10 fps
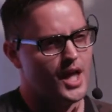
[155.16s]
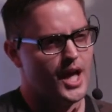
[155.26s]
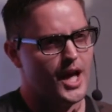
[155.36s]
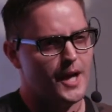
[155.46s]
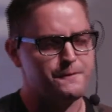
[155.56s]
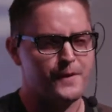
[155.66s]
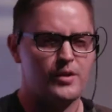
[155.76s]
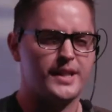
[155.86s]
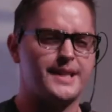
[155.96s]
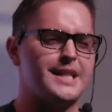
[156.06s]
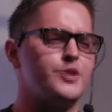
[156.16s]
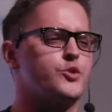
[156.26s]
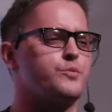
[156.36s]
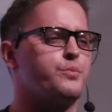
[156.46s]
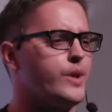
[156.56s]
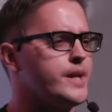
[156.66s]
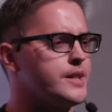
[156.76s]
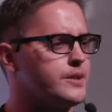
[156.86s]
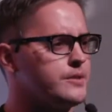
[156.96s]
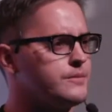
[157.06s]
I felt like an injured
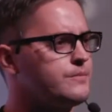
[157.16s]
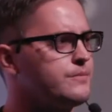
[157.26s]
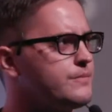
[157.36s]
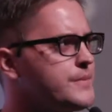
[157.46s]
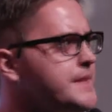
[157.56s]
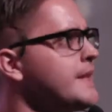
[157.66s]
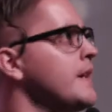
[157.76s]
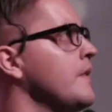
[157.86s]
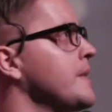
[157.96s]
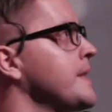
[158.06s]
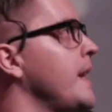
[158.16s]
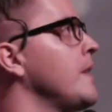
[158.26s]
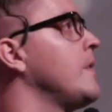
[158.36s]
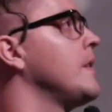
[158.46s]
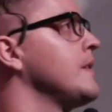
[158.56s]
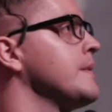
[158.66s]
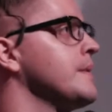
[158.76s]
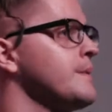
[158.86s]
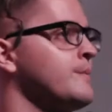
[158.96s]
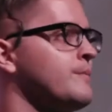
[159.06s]
player sitting on the sidelines,
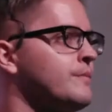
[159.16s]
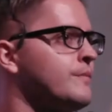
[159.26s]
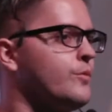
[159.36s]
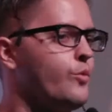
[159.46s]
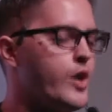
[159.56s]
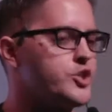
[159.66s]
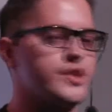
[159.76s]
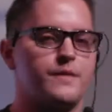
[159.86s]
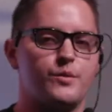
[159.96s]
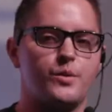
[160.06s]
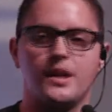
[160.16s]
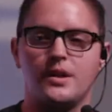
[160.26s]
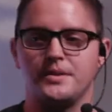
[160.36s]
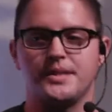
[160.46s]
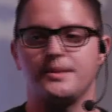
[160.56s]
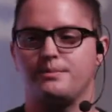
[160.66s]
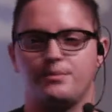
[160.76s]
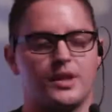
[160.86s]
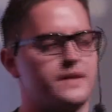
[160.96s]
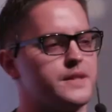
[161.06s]
watching everyone else
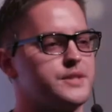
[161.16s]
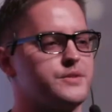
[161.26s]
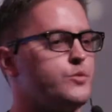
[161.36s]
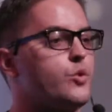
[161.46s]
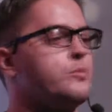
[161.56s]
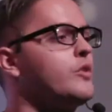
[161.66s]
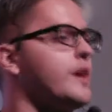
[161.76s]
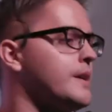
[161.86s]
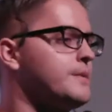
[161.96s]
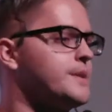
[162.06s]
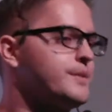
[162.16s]
play these normal lives.